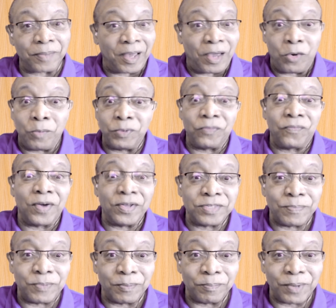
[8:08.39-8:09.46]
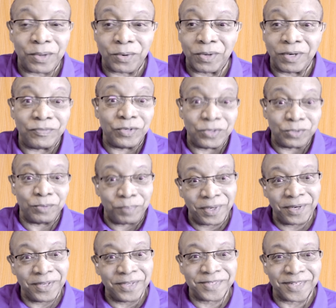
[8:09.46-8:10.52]
I hope you find something better. And if you do,
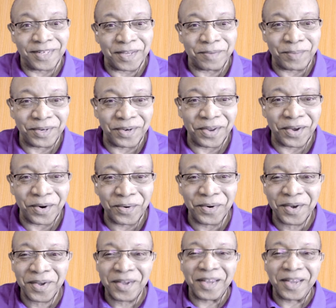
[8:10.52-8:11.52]
please let me know.